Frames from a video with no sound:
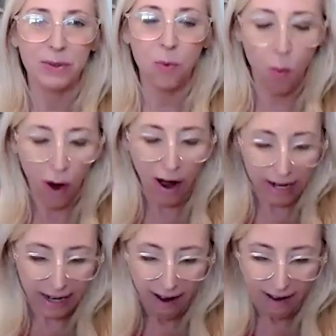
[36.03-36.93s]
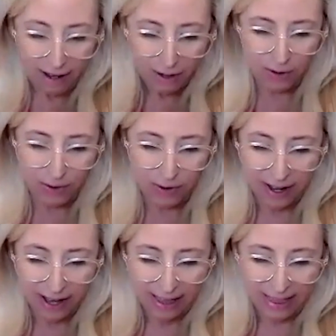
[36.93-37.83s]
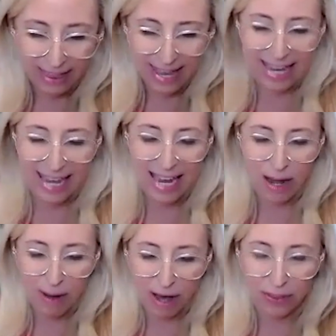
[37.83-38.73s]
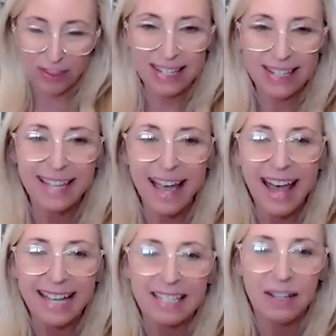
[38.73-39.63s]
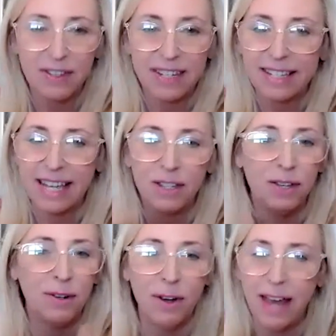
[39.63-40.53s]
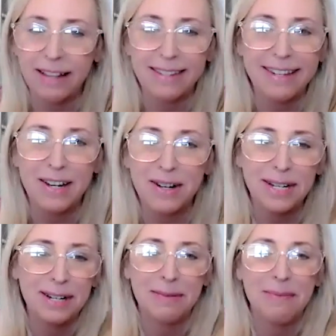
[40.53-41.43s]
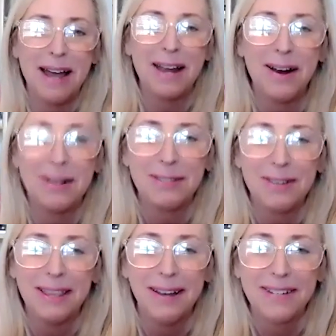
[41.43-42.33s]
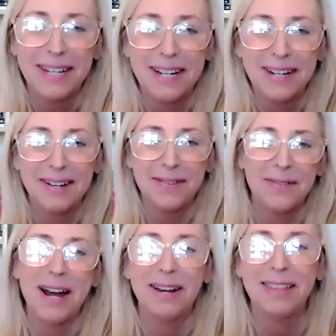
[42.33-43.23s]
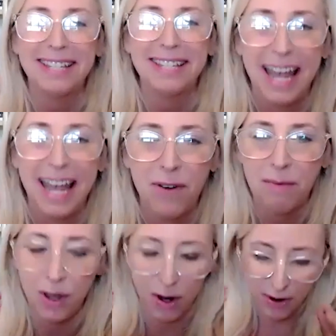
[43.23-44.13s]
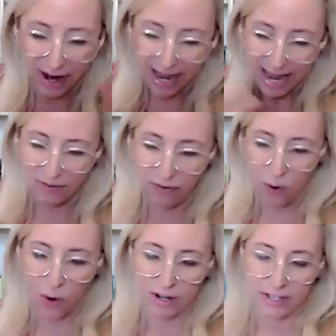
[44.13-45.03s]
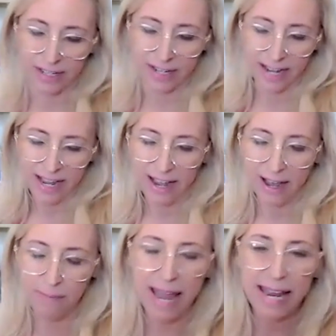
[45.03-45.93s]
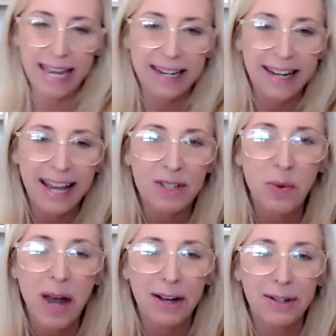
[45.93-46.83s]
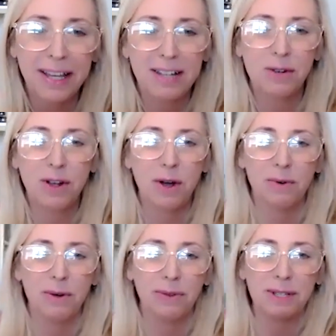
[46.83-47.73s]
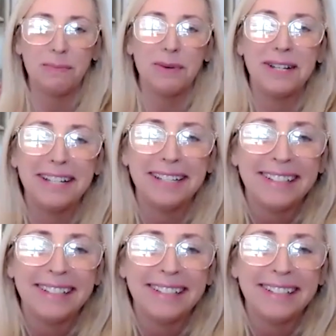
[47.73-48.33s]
What got you thinking about the science of success? That's near and dear to my heart. So I'd love to hear where this came from, you and of course, Megan as well, as you co-wrote this book.